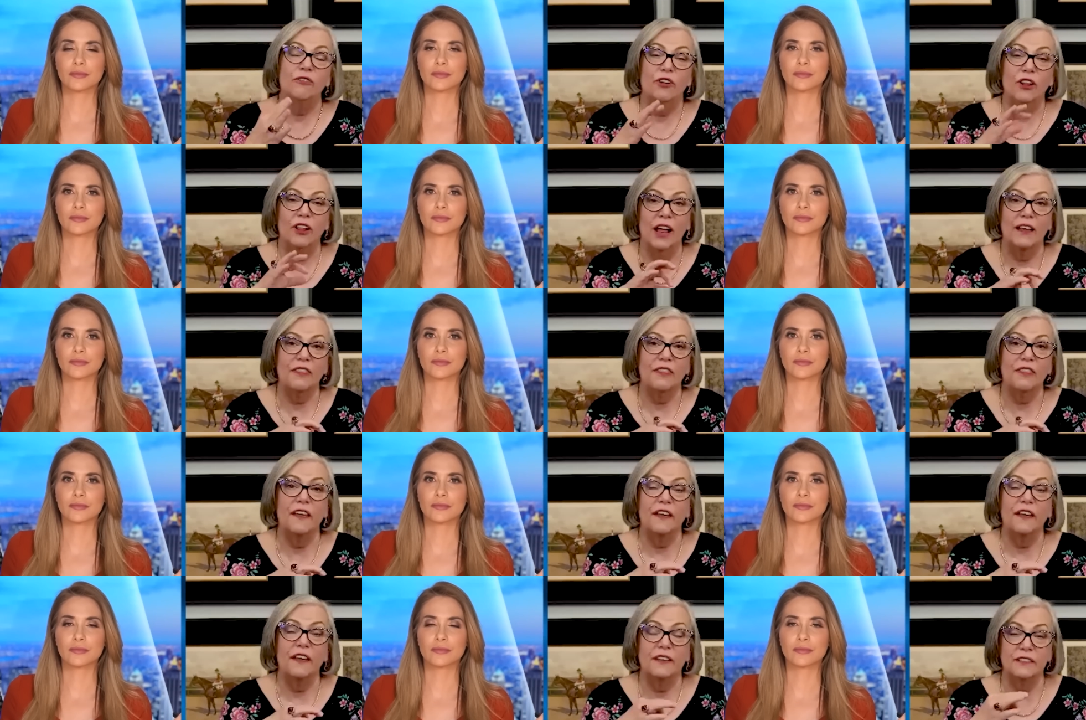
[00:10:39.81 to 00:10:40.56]
Speaker 1: I think
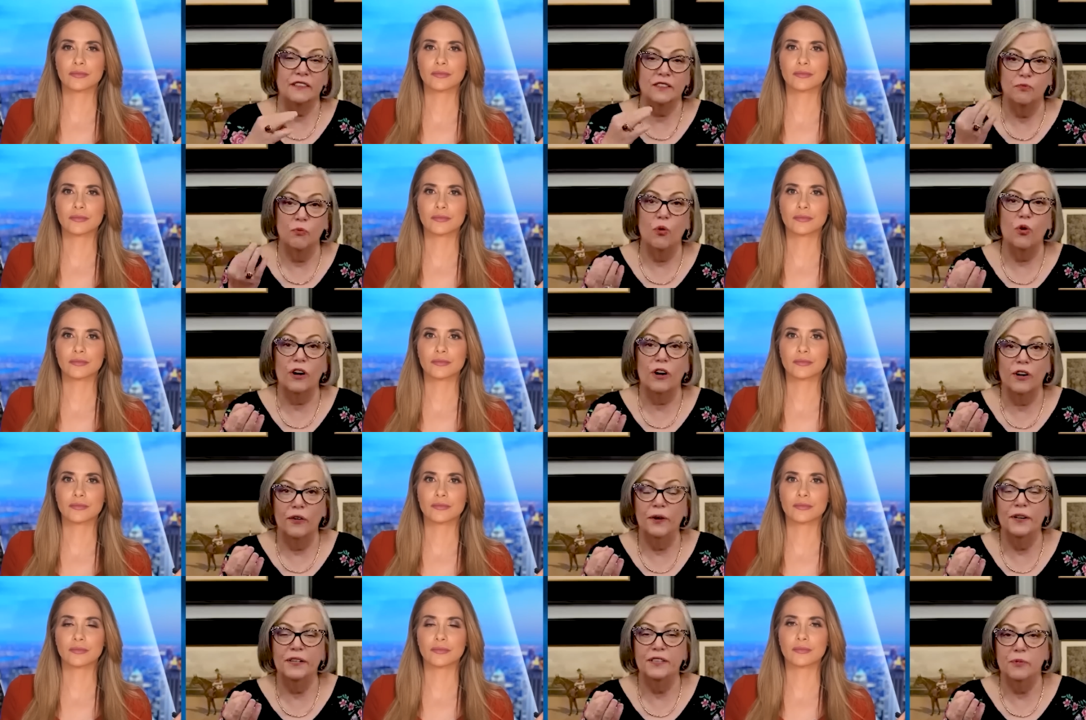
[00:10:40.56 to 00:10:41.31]
it's more going
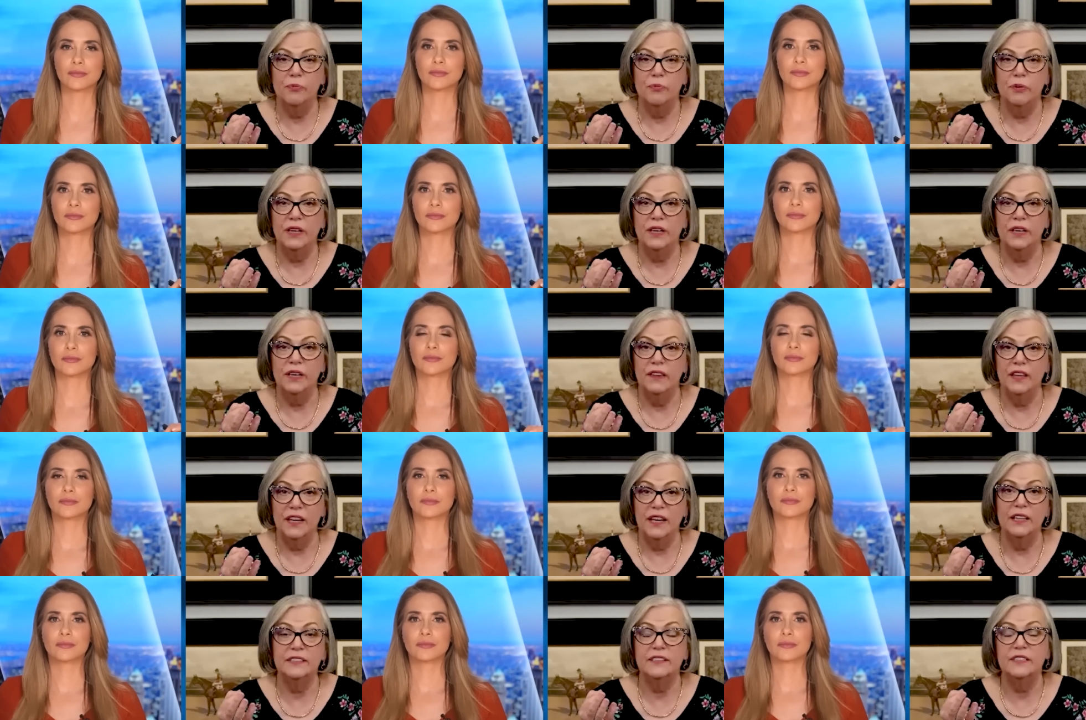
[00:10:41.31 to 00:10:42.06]
to be the
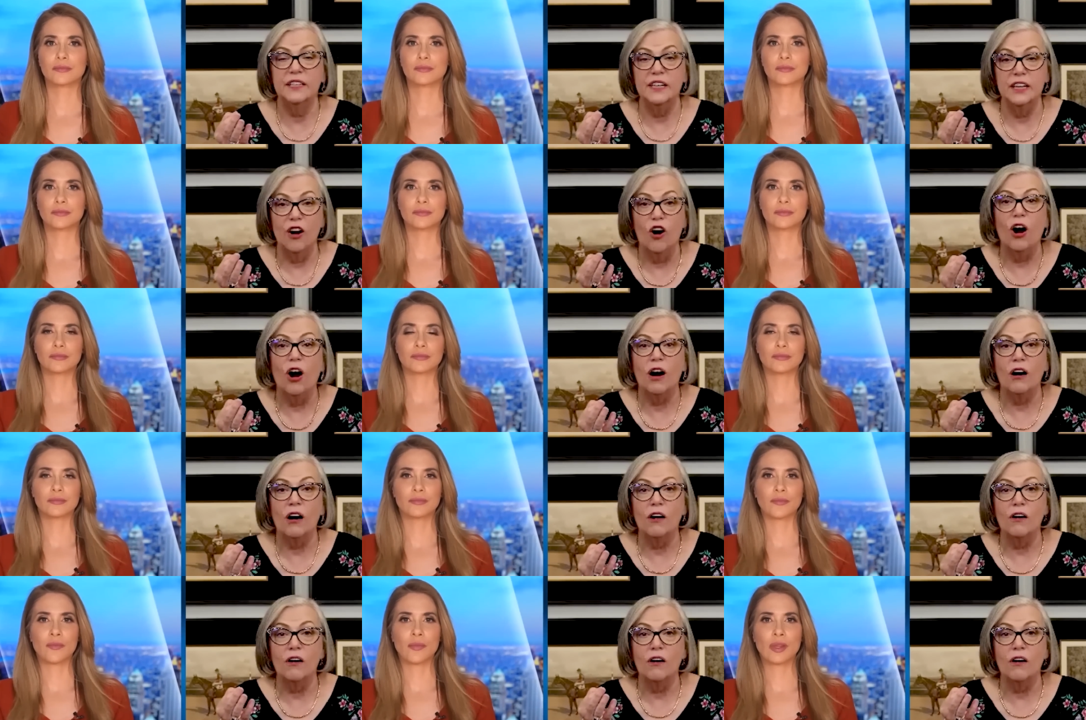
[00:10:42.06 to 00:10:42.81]
SDR
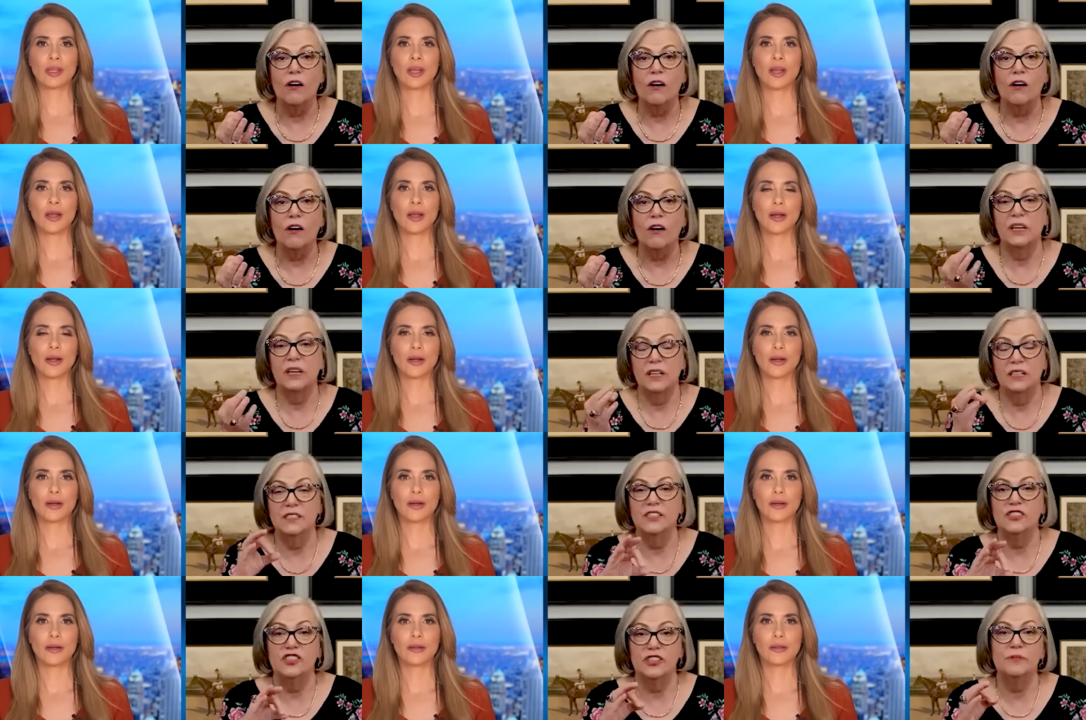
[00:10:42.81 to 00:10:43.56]
because it
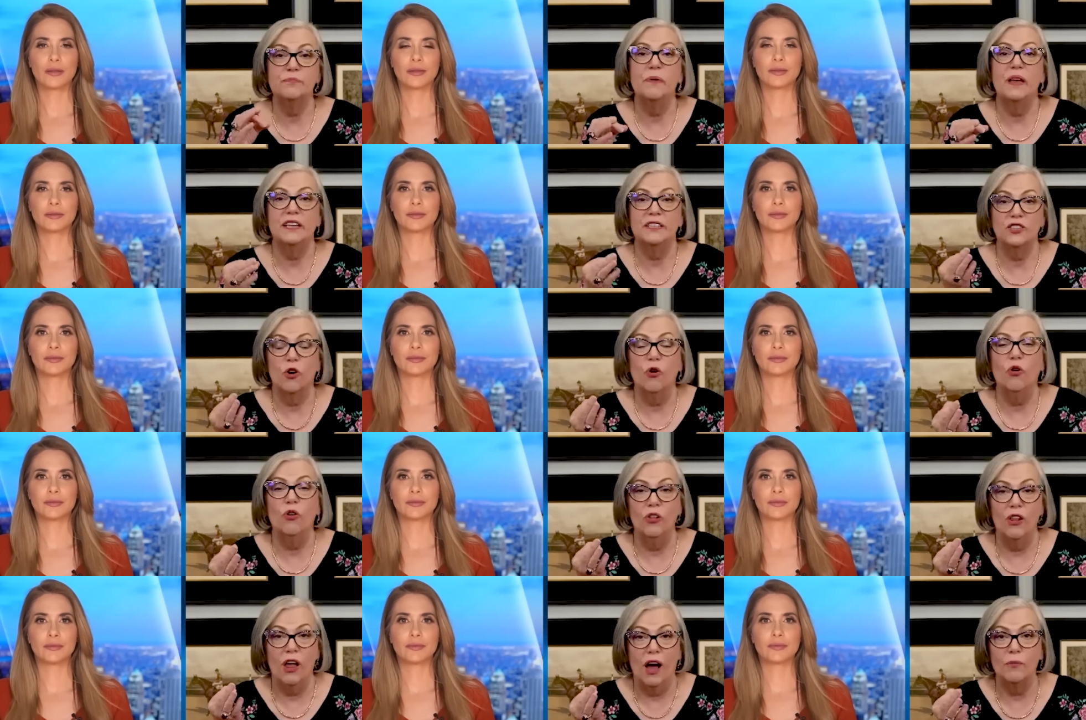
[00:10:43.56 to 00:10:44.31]
just makes a whole
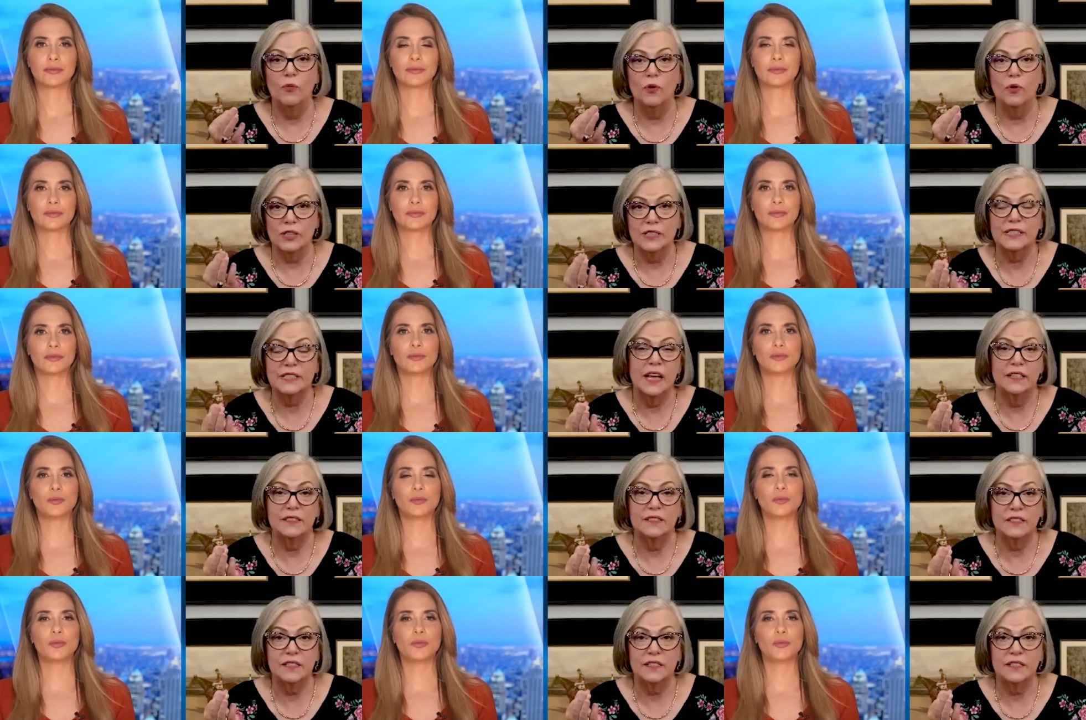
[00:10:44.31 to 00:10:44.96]
lot more sense to